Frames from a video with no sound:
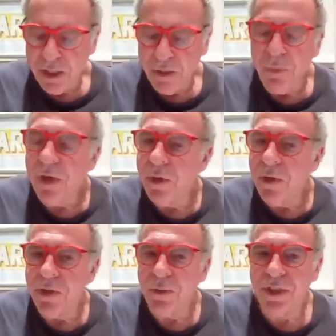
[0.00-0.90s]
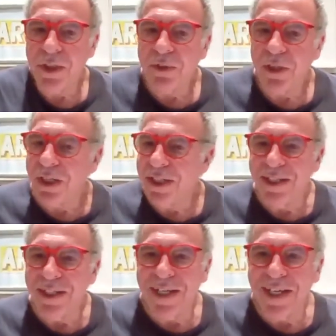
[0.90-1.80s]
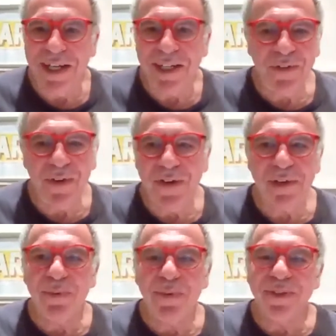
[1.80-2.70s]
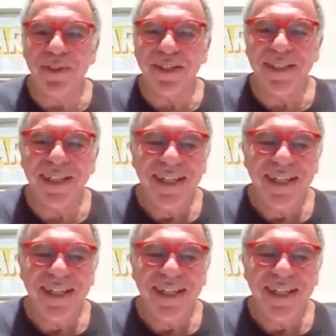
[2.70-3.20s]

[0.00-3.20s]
bringing me onto a subject here. Again, it's very important.